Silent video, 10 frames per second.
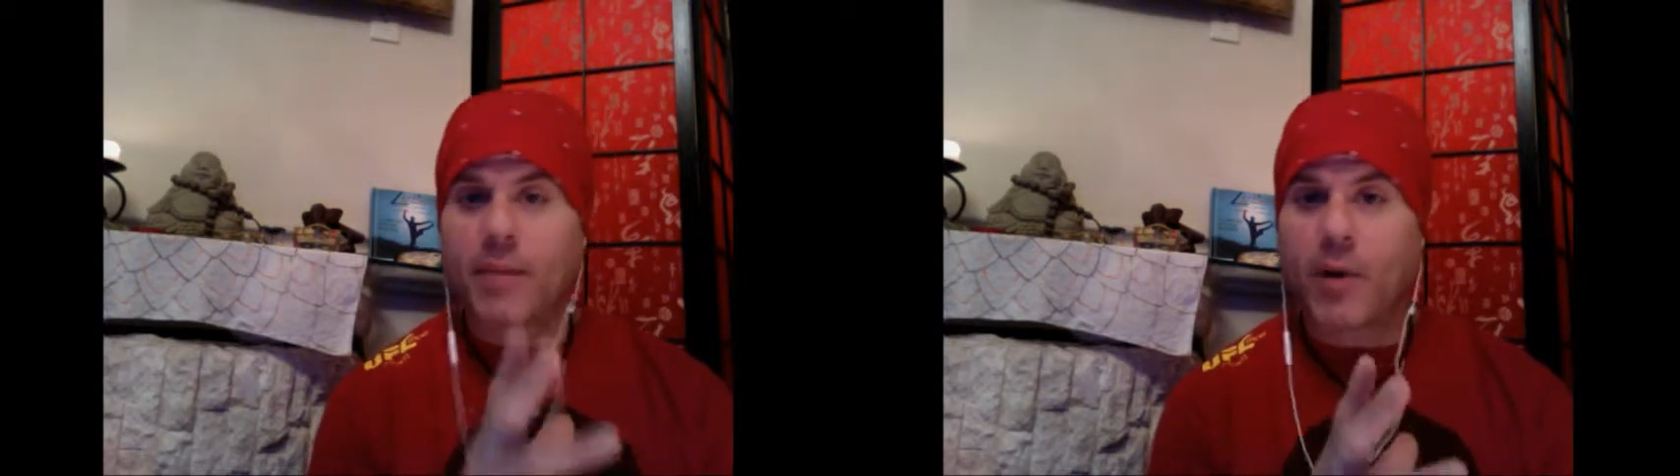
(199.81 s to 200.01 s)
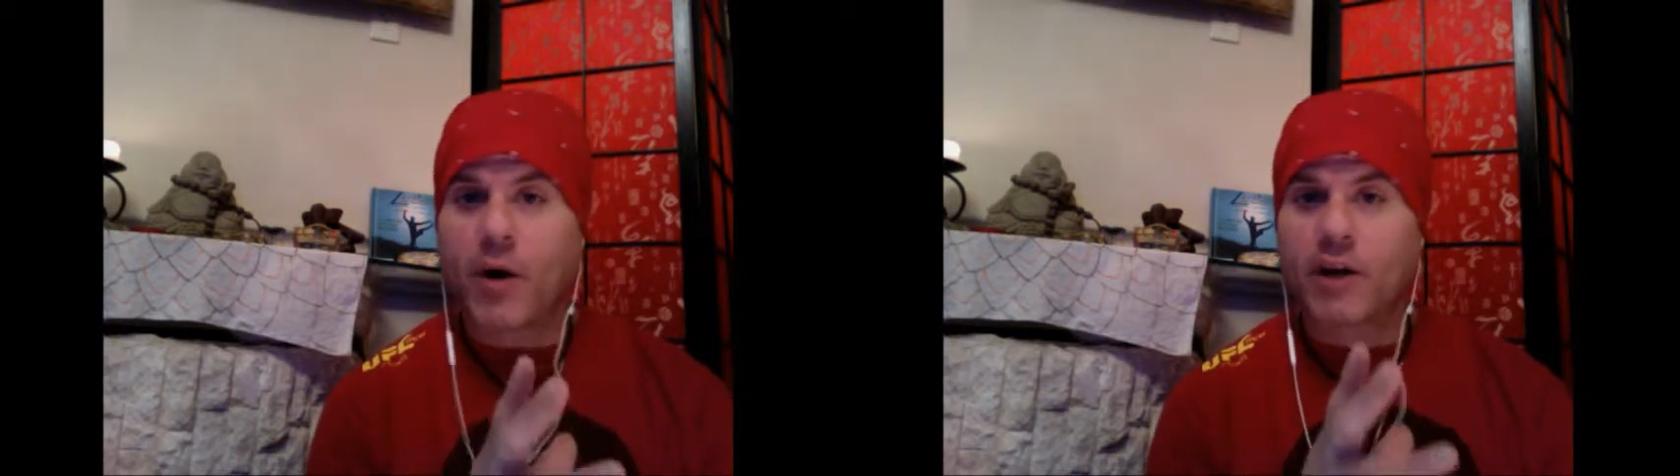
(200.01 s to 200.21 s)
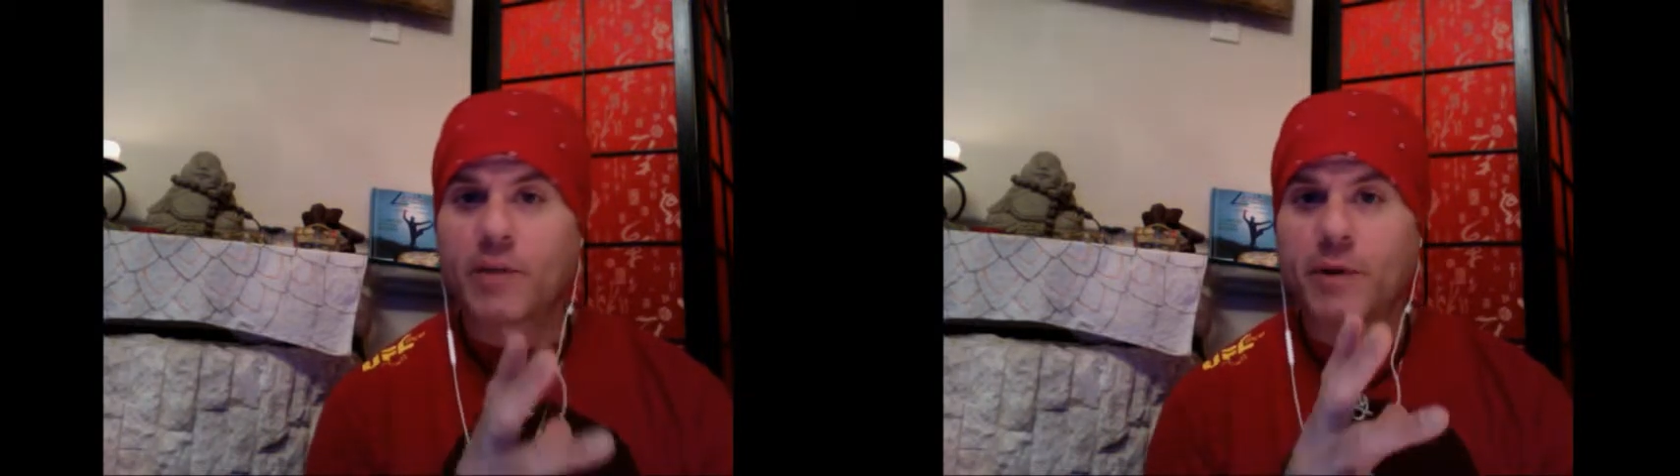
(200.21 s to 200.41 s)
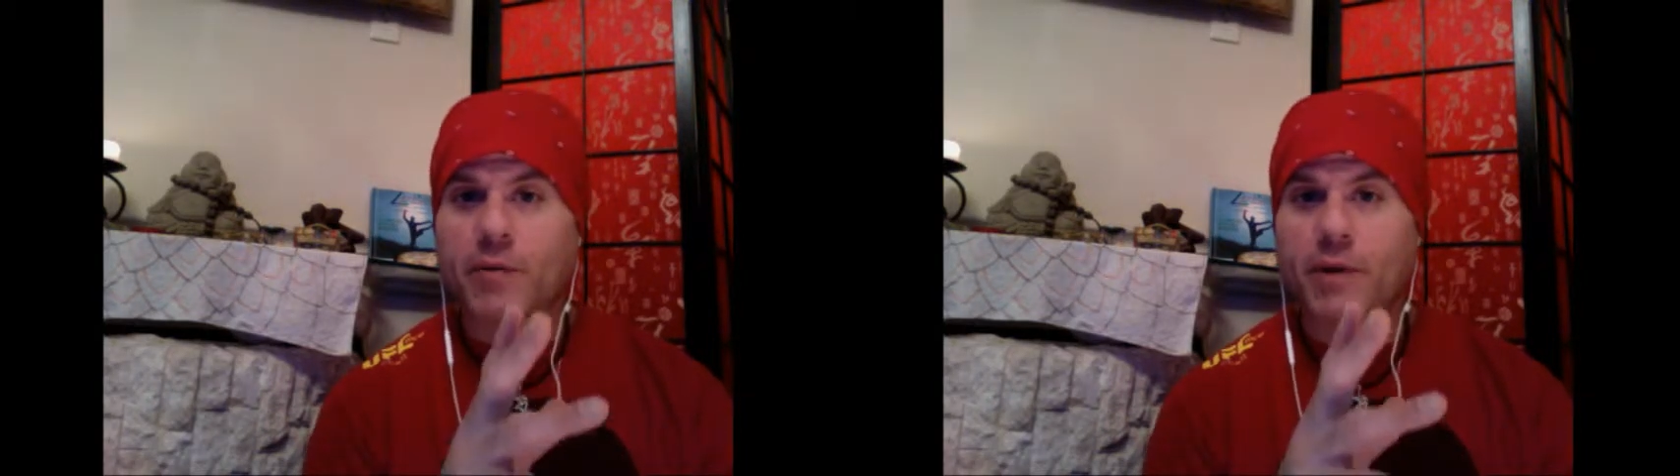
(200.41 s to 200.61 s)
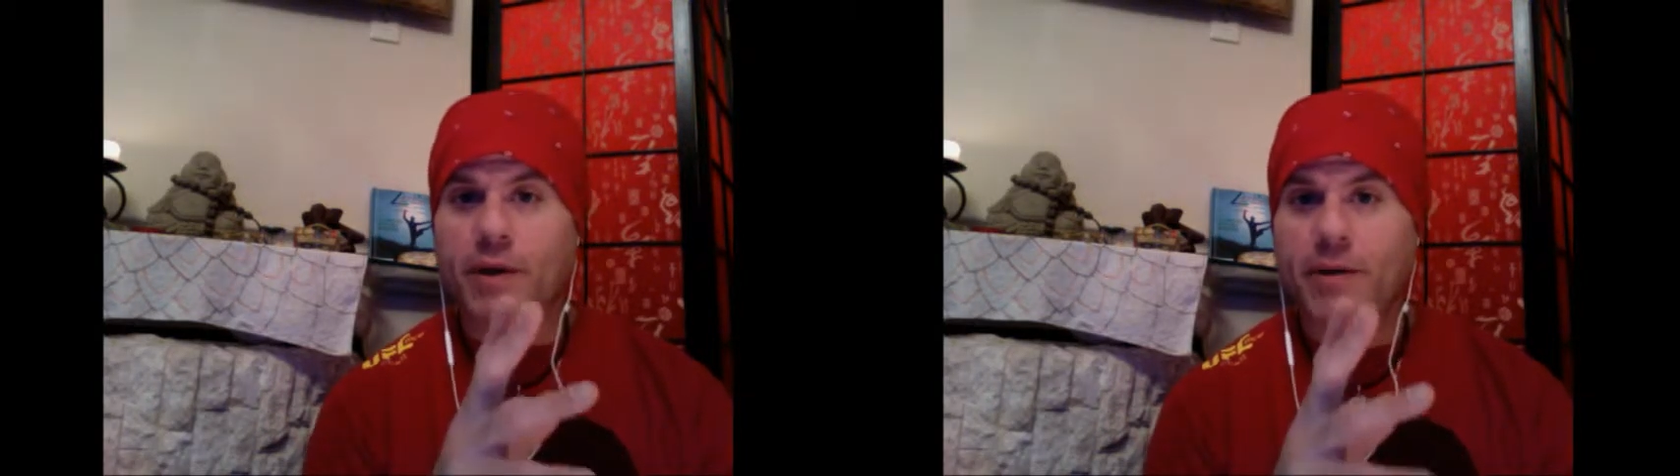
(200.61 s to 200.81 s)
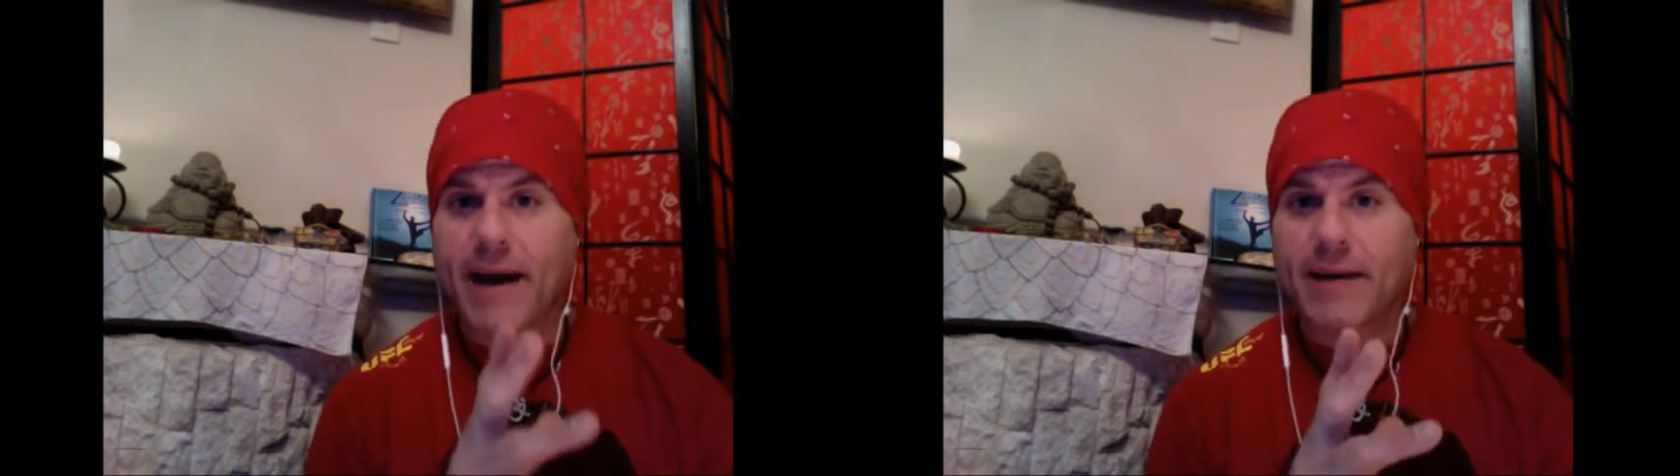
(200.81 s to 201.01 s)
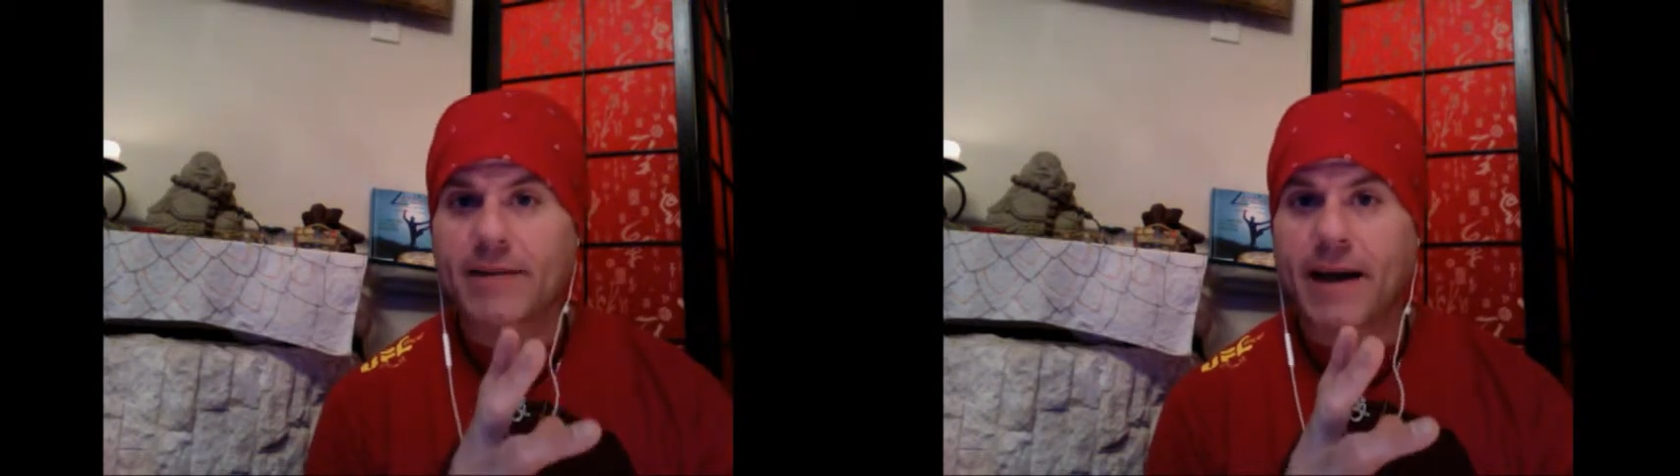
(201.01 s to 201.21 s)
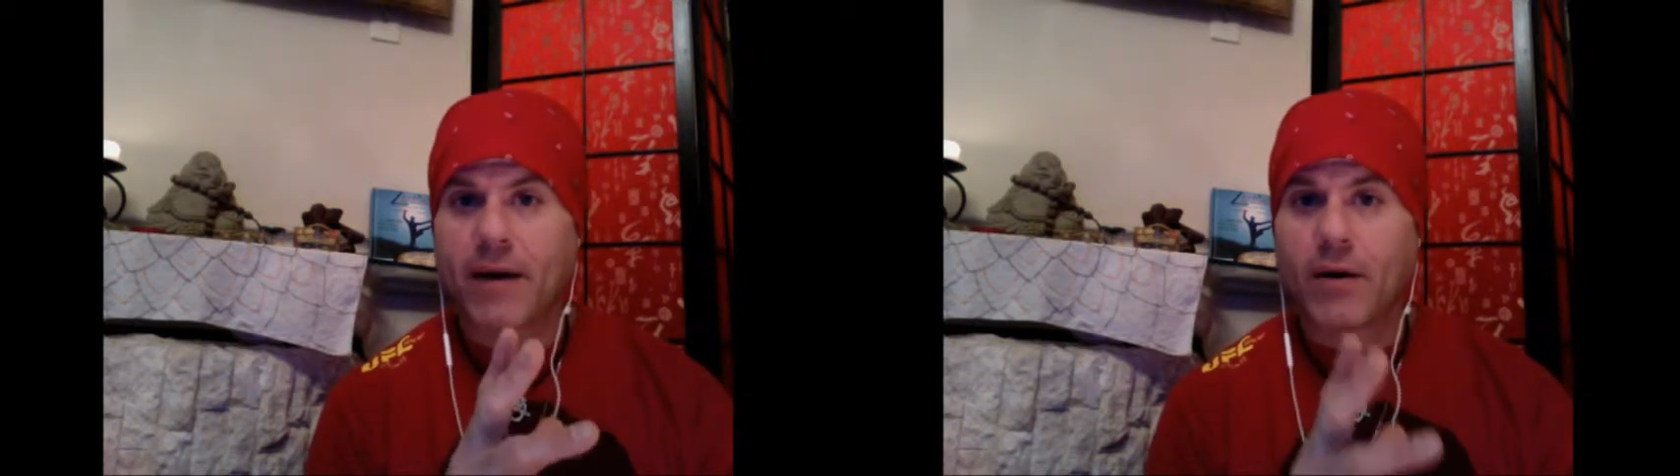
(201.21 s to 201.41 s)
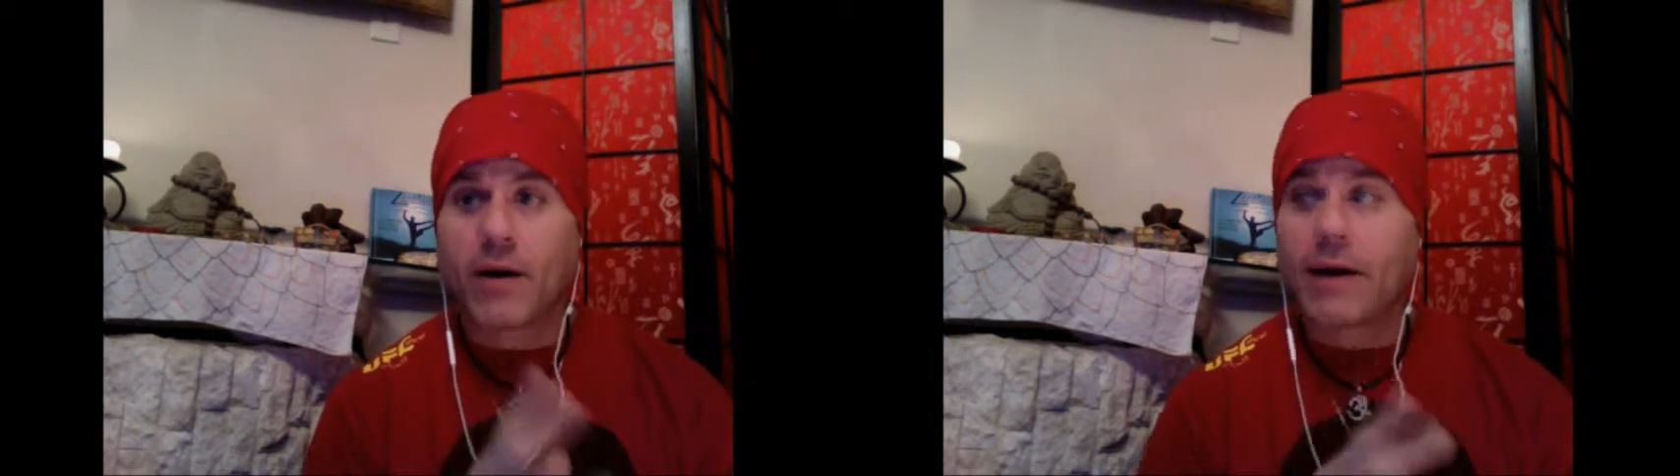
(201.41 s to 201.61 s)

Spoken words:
pause between your exhale,